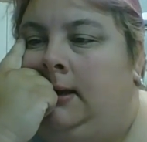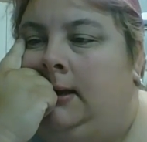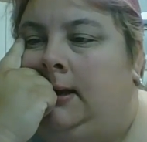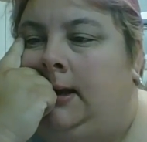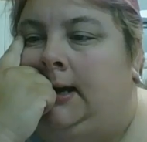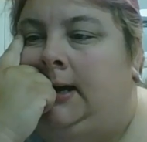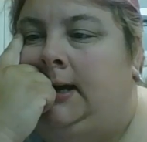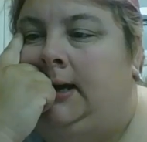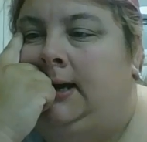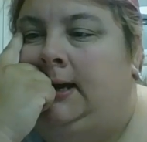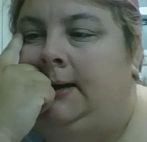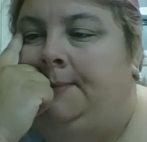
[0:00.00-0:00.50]

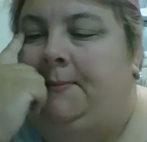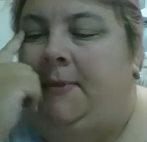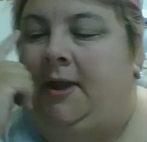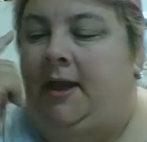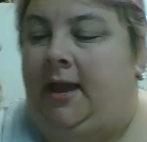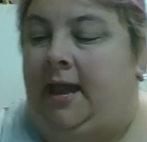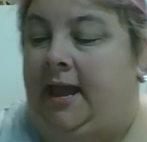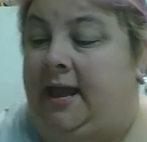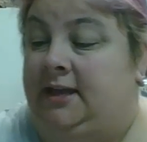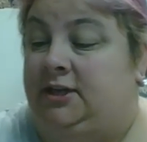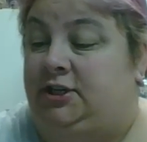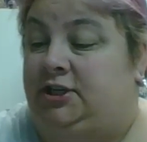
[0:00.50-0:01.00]

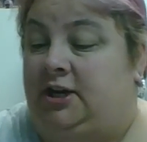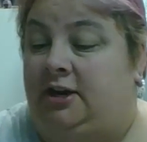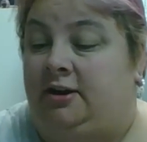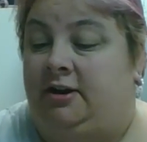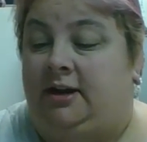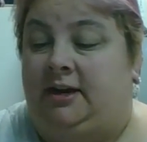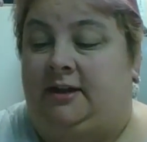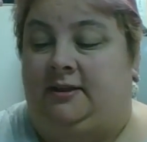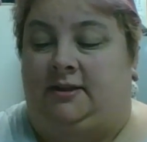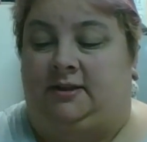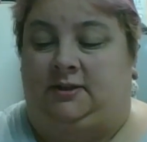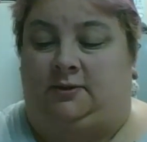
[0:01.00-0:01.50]
And
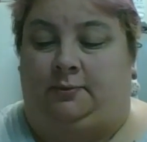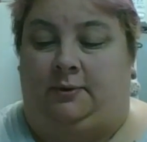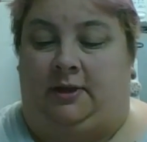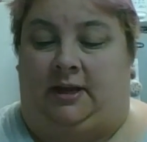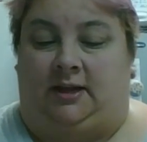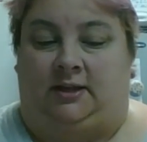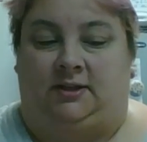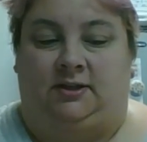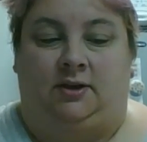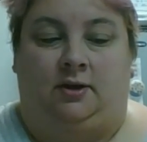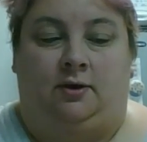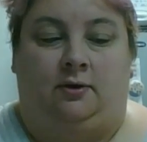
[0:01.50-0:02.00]
charity this
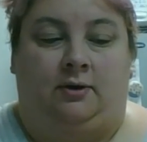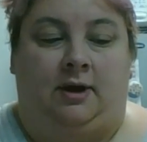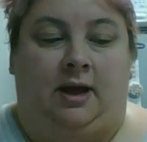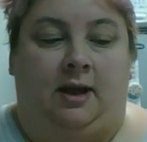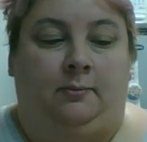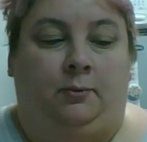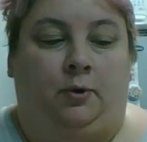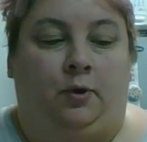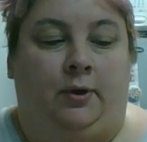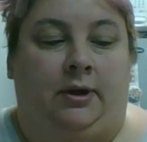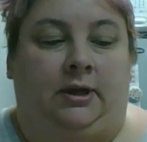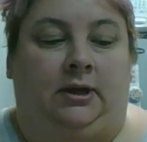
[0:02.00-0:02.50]
week. So
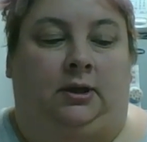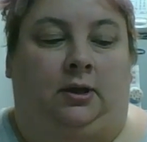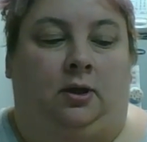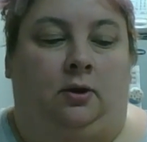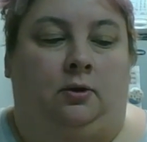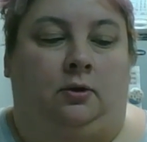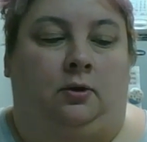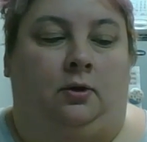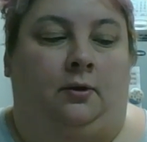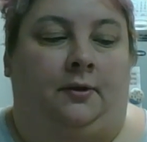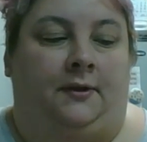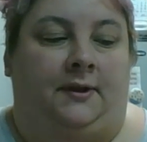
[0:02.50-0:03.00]
I'm going
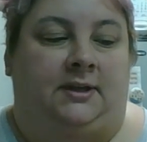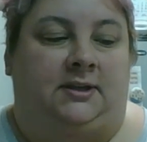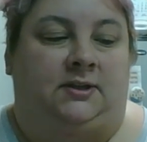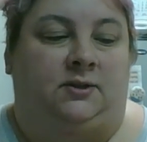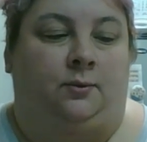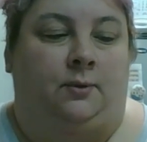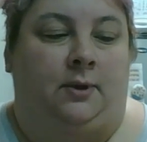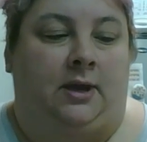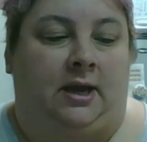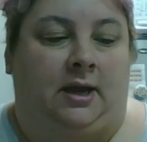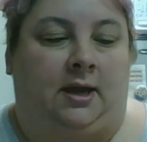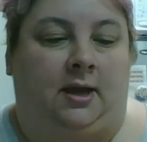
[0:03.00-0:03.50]
local this
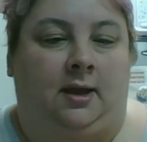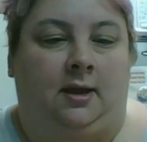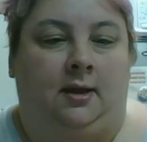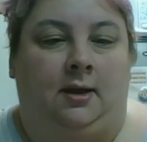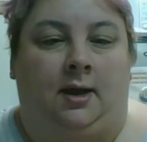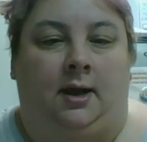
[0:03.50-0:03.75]
week.